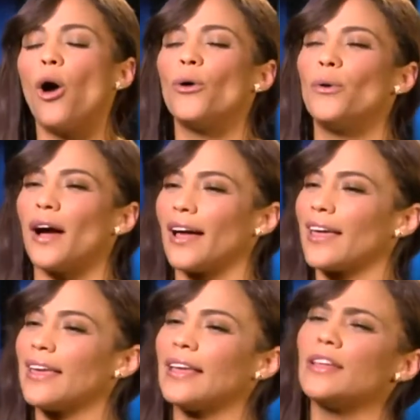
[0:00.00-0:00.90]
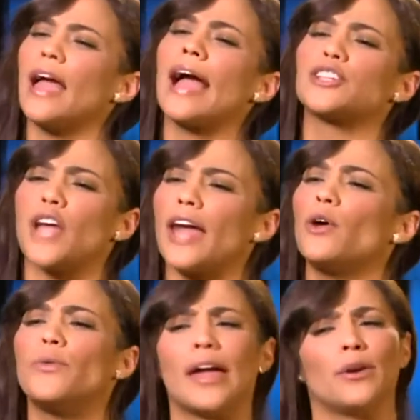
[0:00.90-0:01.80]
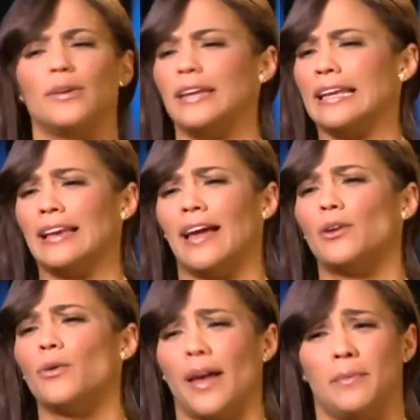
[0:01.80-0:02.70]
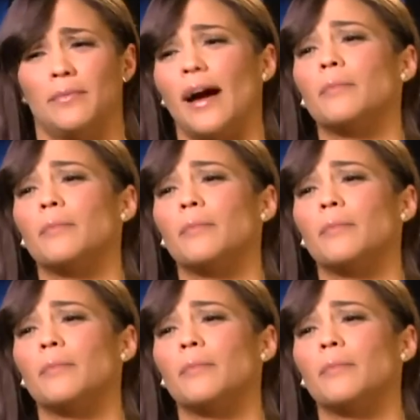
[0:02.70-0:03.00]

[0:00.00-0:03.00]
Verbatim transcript: Oh, actually, I don't. I don't need. I don't. I'm.